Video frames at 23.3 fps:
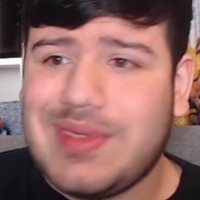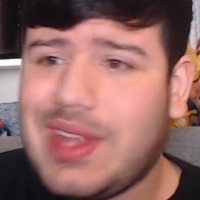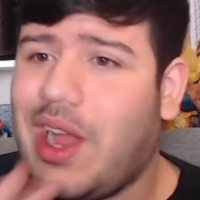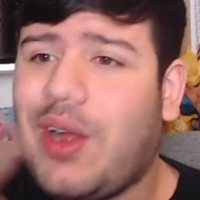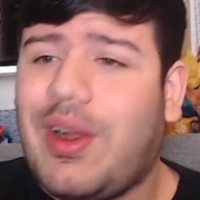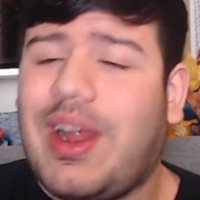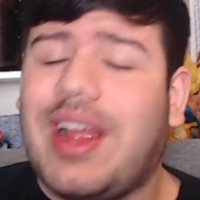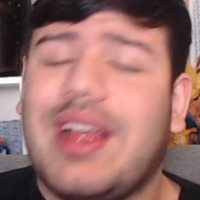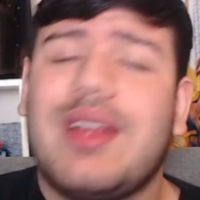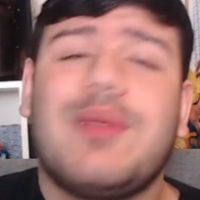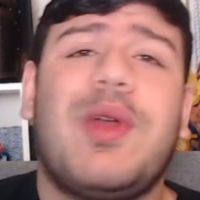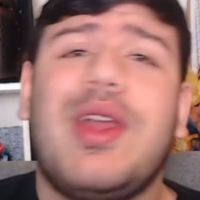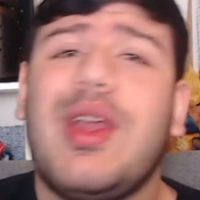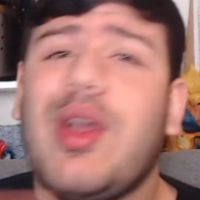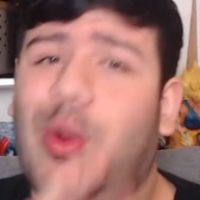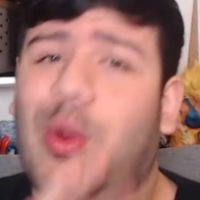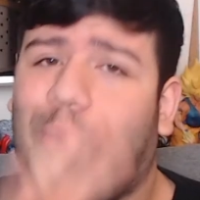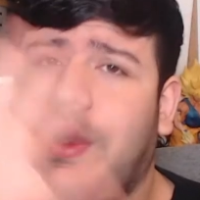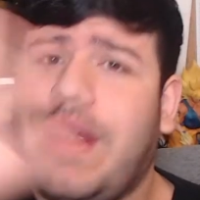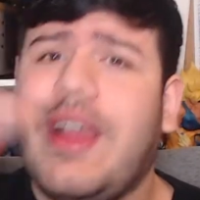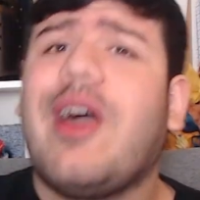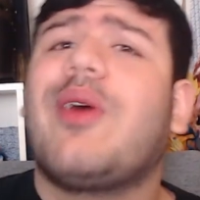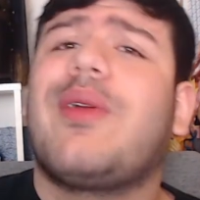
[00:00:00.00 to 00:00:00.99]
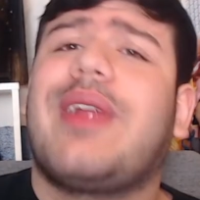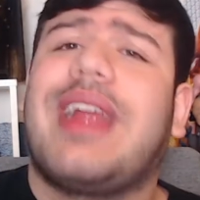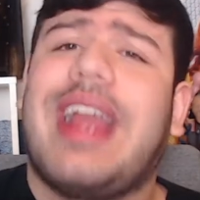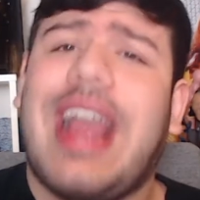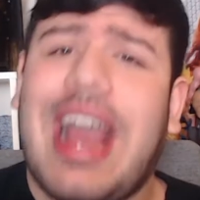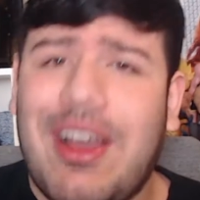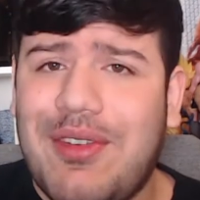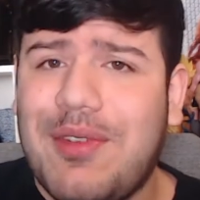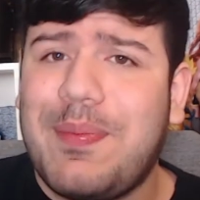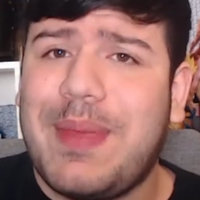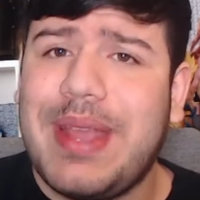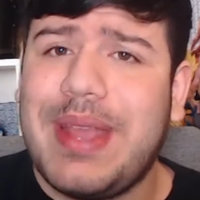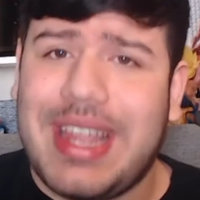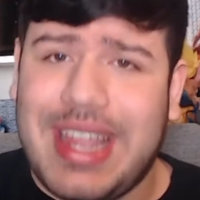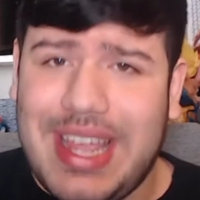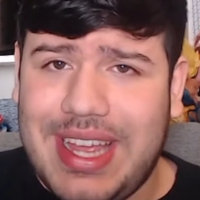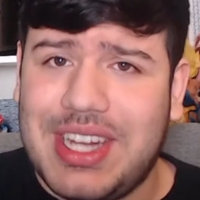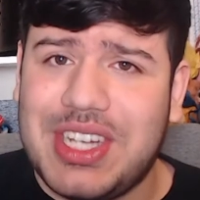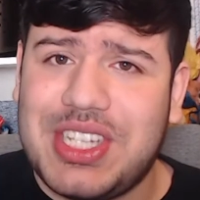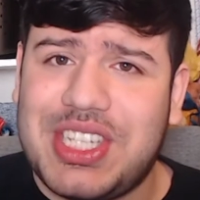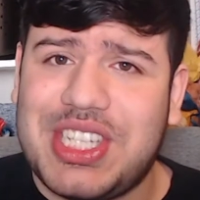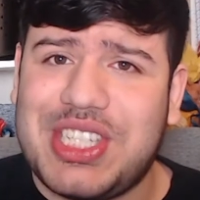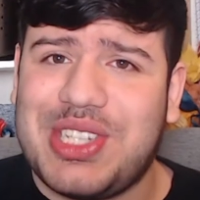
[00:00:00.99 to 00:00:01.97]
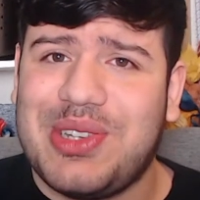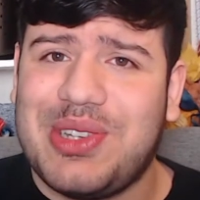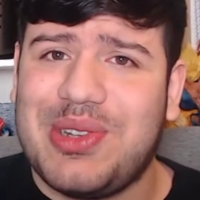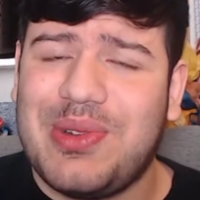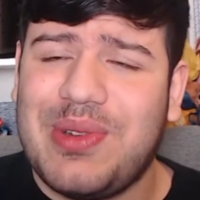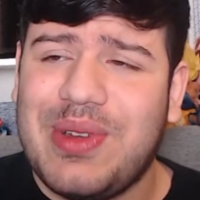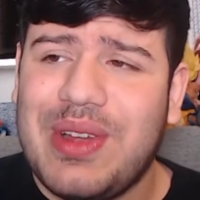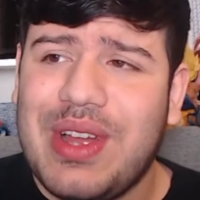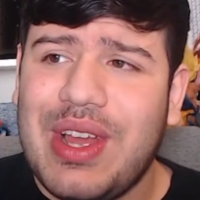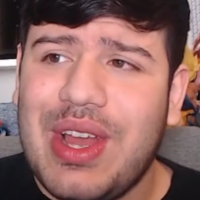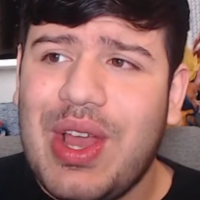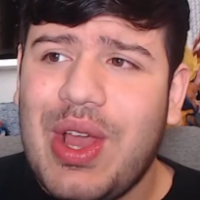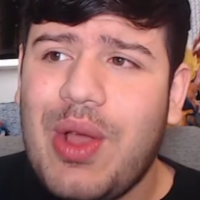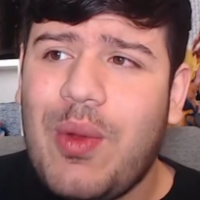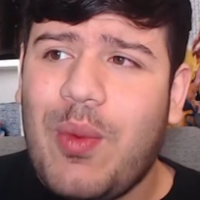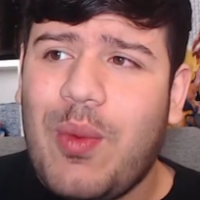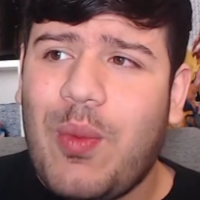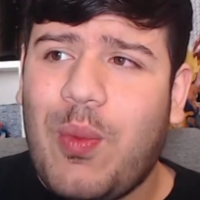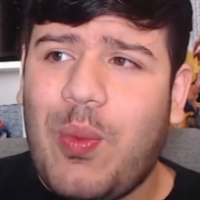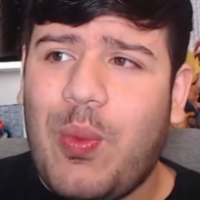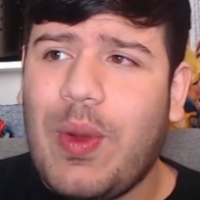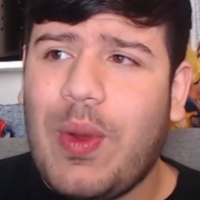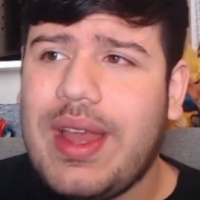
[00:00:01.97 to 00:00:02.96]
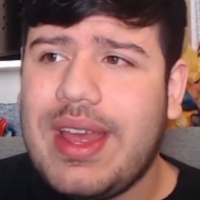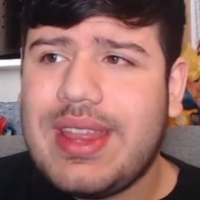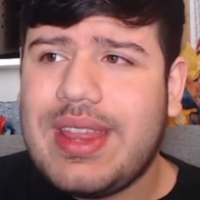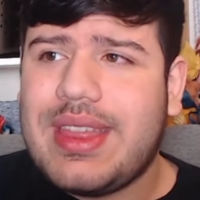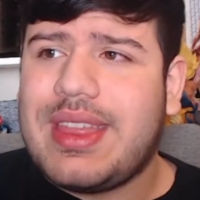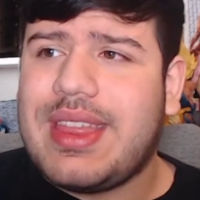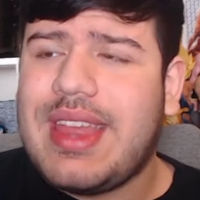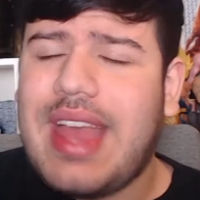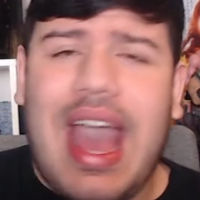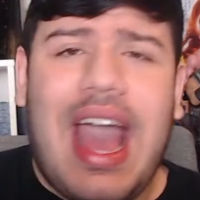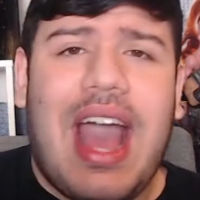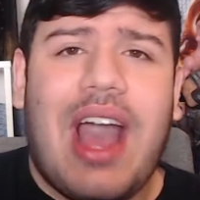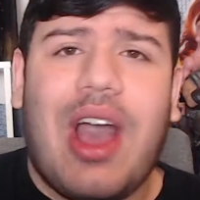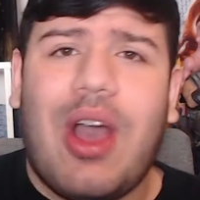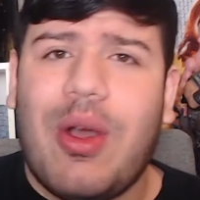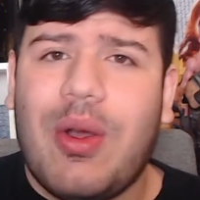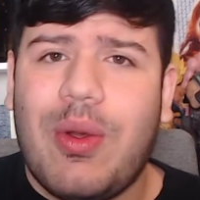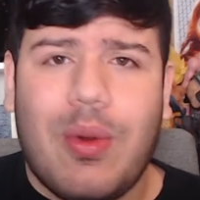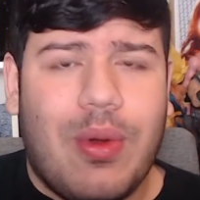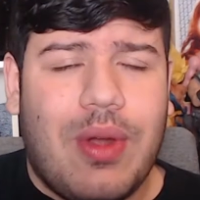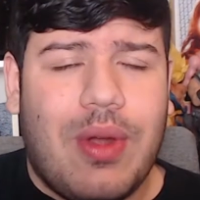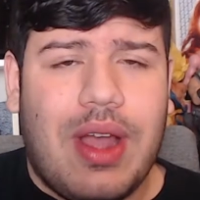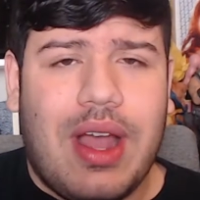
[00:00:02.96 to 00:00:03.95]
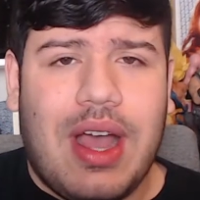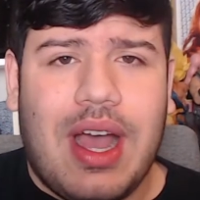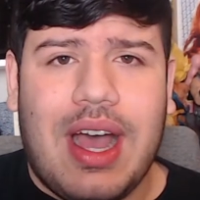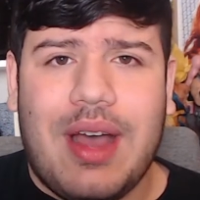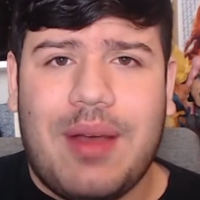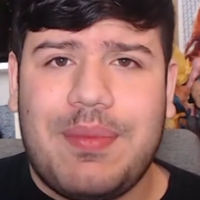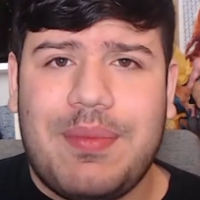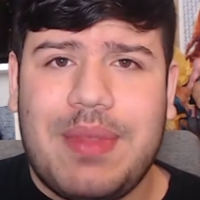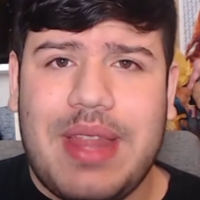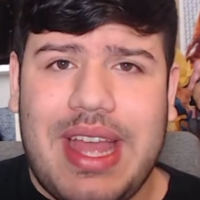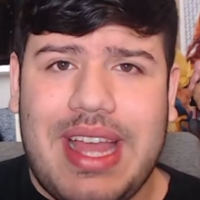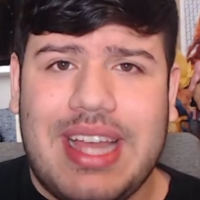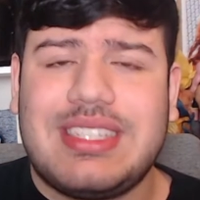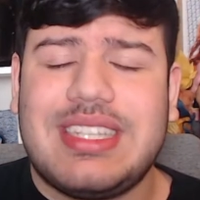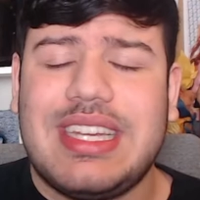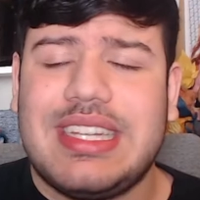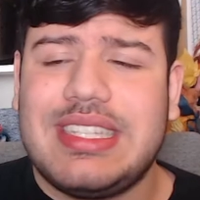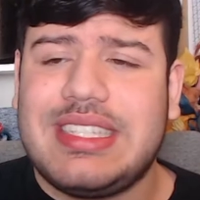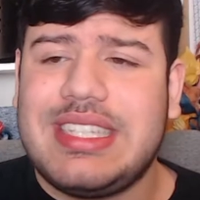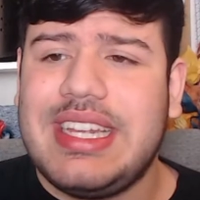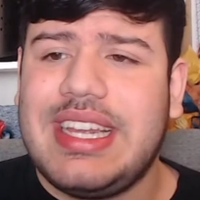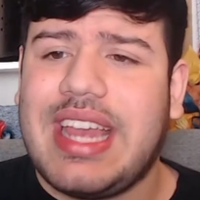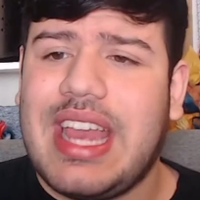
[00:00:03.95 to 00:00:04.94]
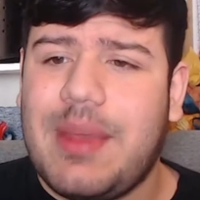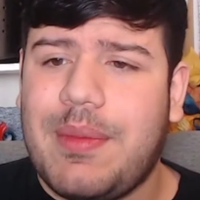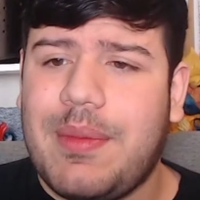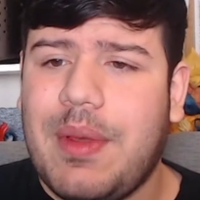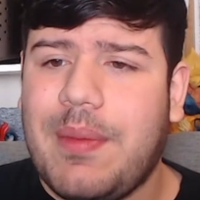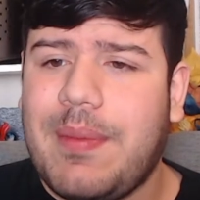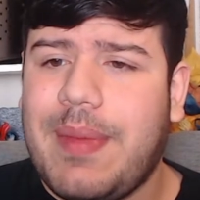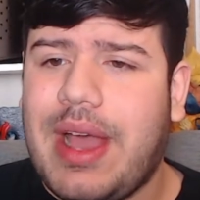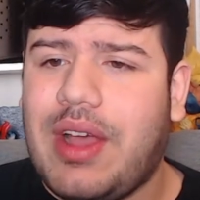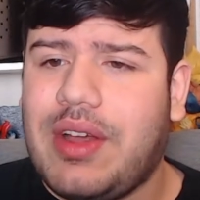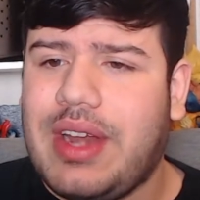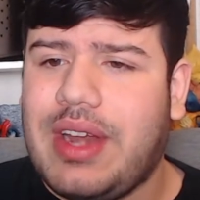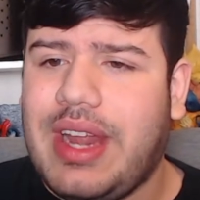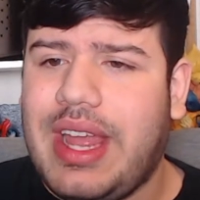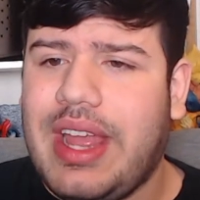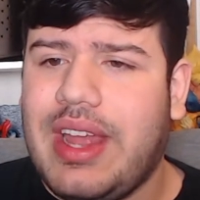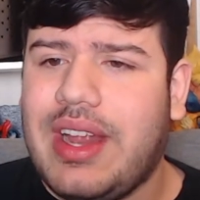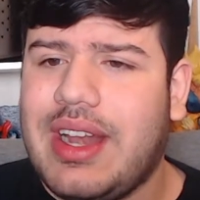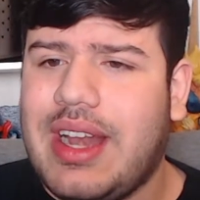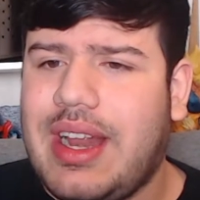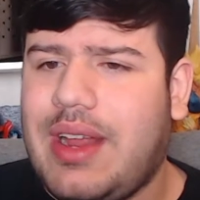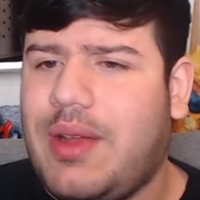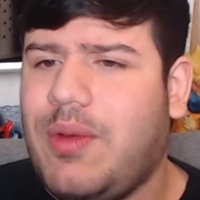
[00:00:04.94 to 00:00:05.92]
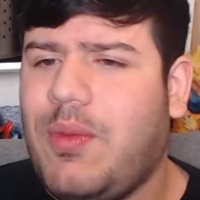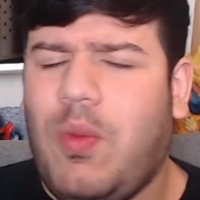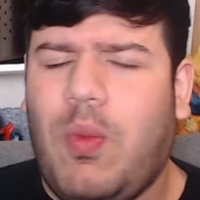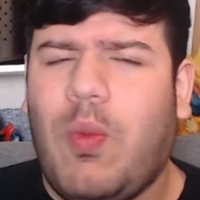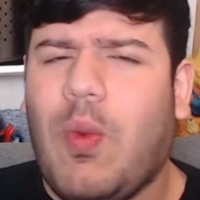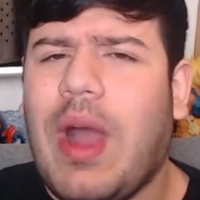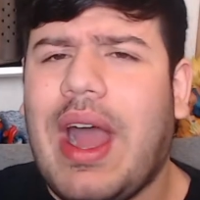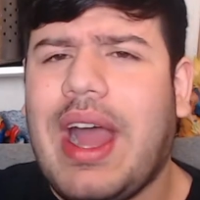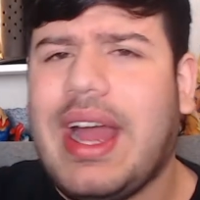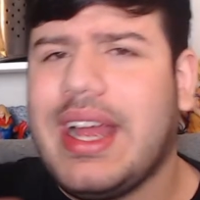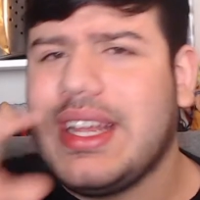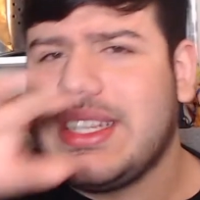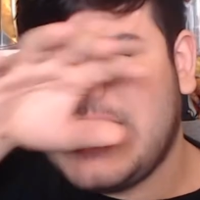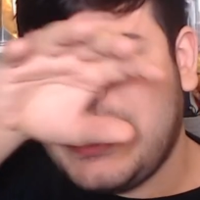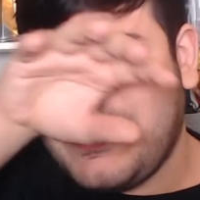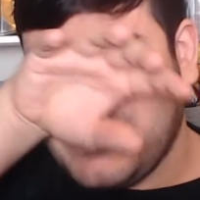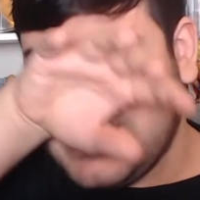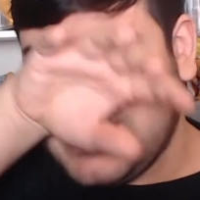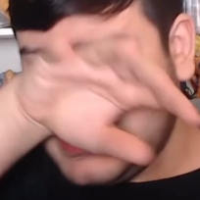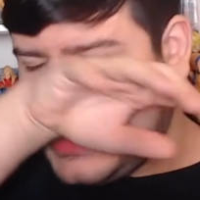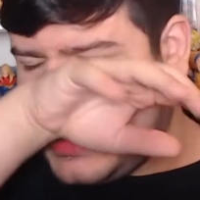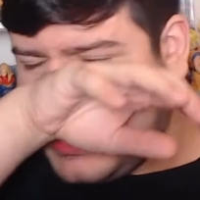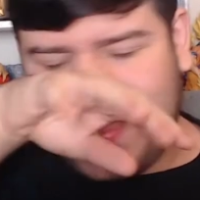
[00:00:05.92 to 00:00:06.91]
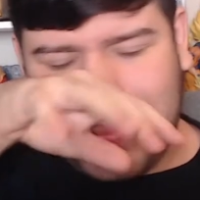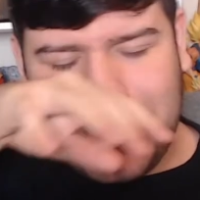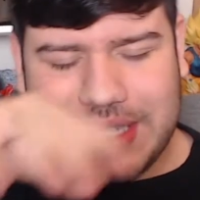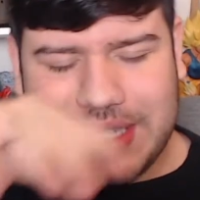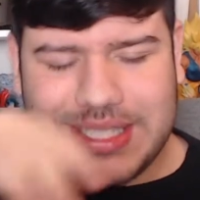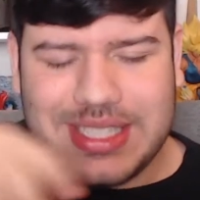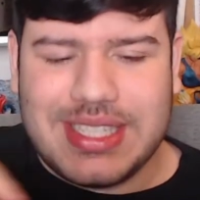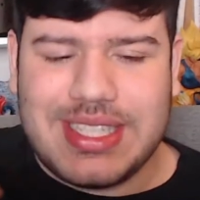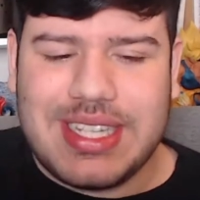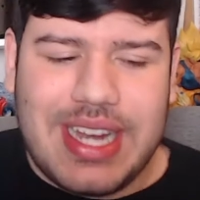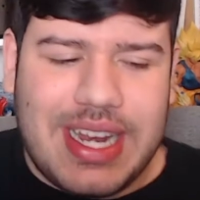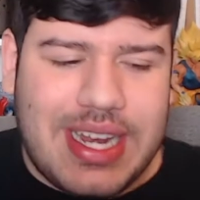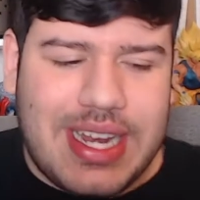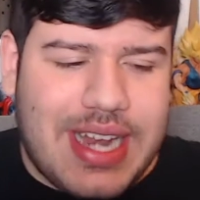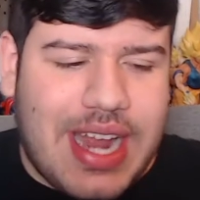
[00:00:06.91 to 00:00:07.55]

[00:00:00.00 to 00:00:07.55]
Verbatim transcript: all right, we already have a big issue with how um, the SAT came about and why it's even still present today.